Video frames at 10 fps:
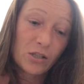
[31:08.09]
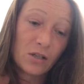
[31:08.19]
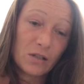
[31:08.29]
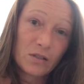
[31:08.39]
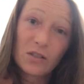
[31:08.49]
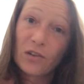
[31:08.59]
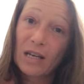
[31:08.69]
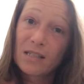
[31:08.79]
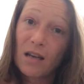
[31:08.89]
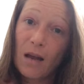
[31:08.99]
And until
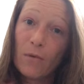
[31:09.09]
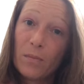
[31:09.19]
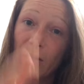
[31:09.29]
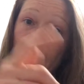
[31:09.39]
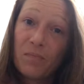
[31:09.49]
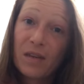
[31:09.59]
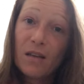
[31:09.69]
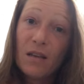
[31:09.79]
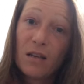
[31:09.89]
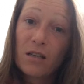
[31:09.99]
next time, I'm going to
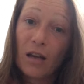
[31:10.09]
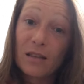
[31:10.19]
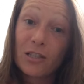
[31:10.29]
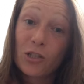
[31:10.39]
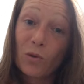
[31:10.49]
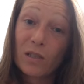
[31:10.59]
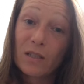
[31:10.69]
cut this short.